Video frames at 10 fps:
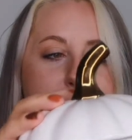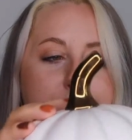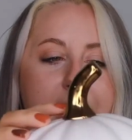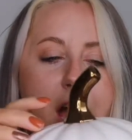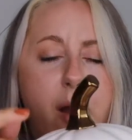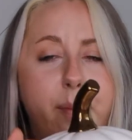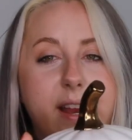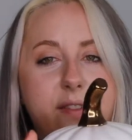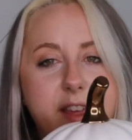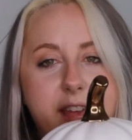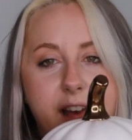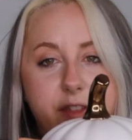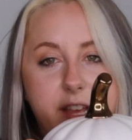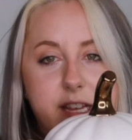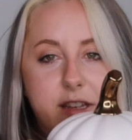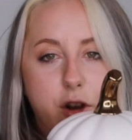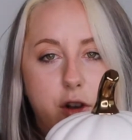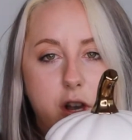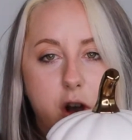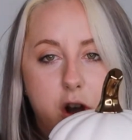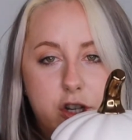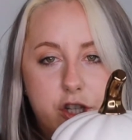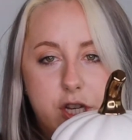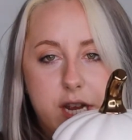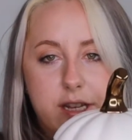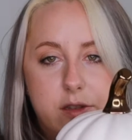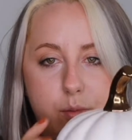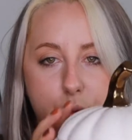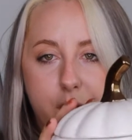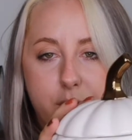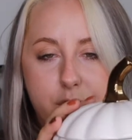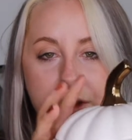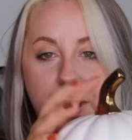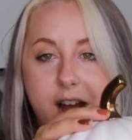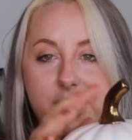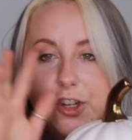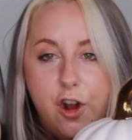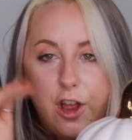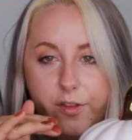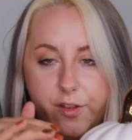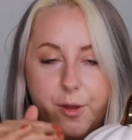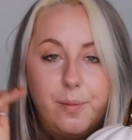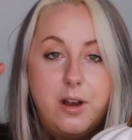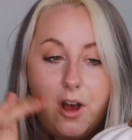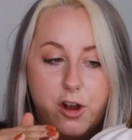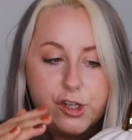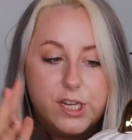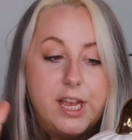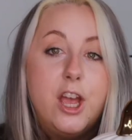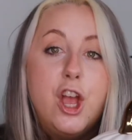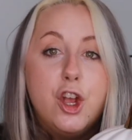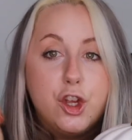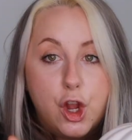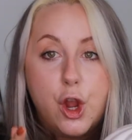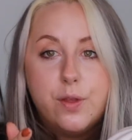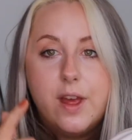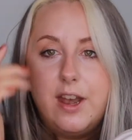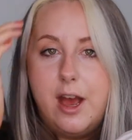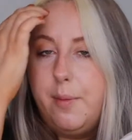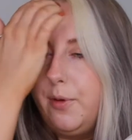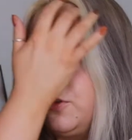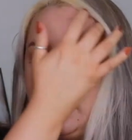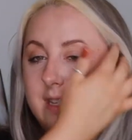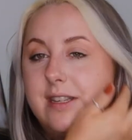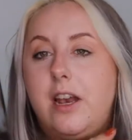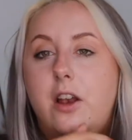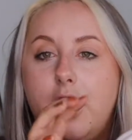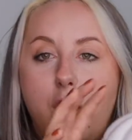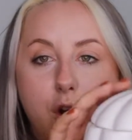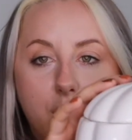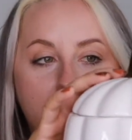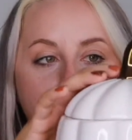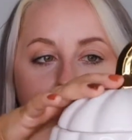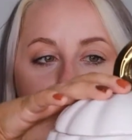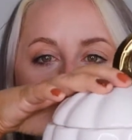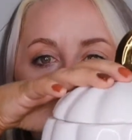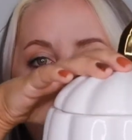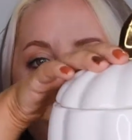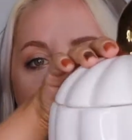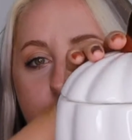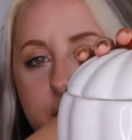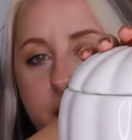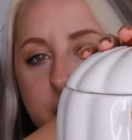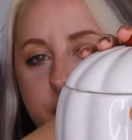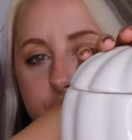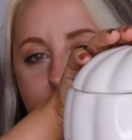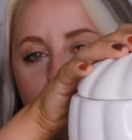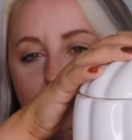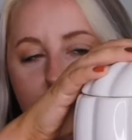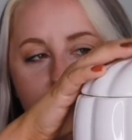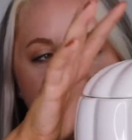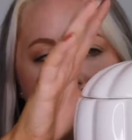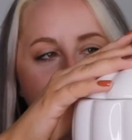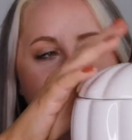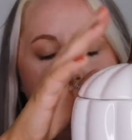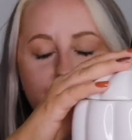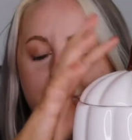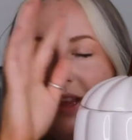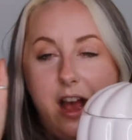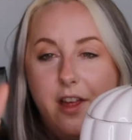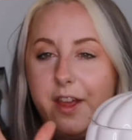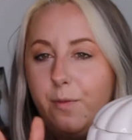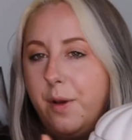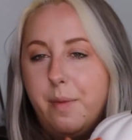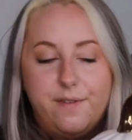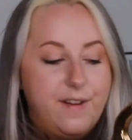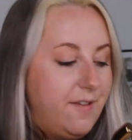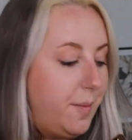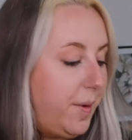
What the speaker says: But yeah, I believe they had these on last year as well. So if you had your eye on them last year, go there now because they're selling like hotcakes. But yeah, this is, I think, one of my favourite